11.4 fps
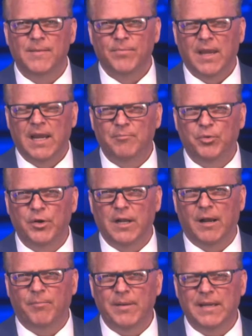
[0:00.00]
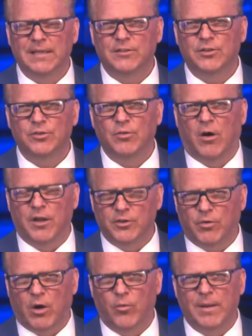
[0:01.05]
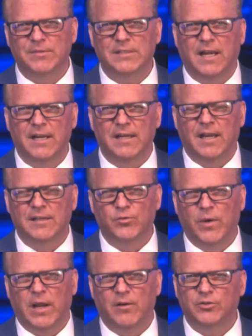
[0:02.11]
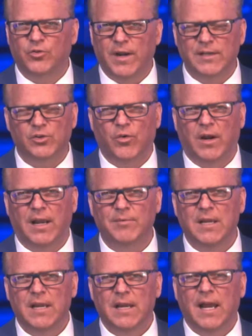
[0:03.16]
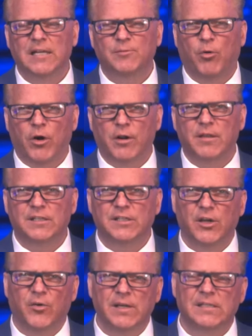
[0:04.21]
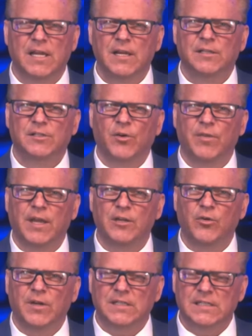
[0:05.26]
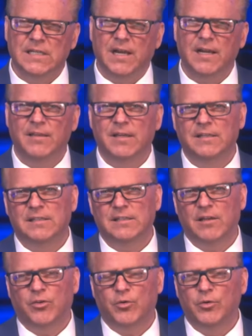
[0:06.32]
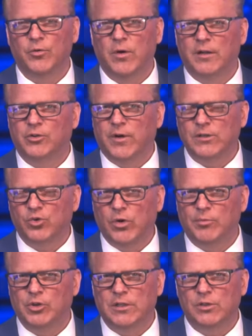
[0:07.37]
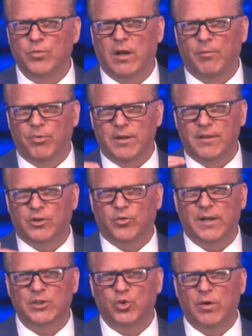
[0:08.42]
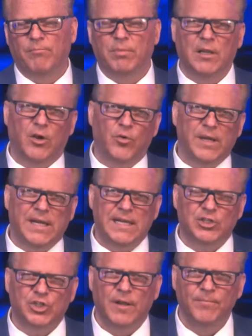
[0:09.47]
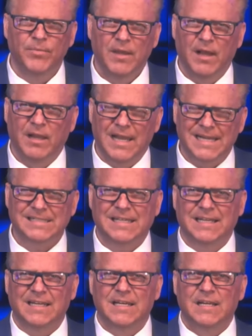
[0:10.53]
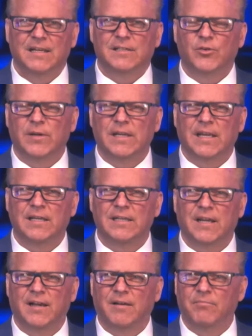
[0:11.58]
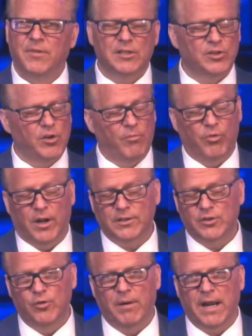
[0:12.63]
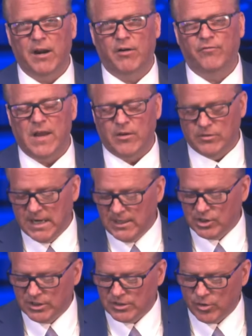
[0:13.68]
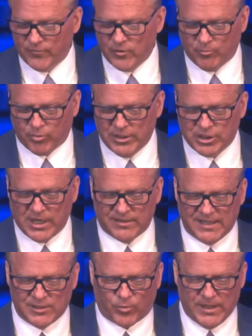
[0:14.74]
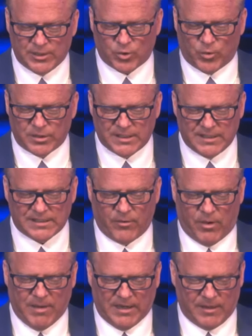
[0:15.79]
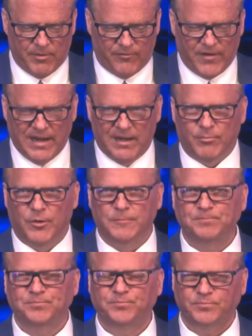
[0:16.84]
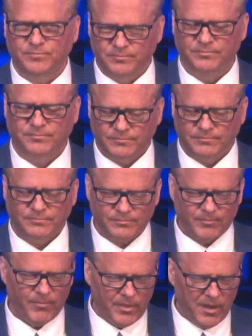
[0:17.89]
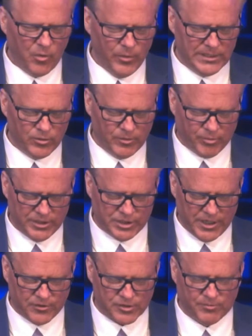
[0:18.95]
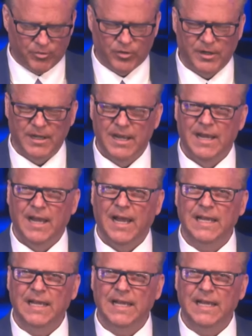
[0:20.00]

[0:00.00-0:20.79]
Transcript: and put up into onto our website as well, transcribed as part of the series, so that you can study this through a transcription as well, putting the transcript below each a lesson. So, again, uh, this is all brought to you by our foundation. So, if you appreciate these resources, that we make them available, we do appreciate your support at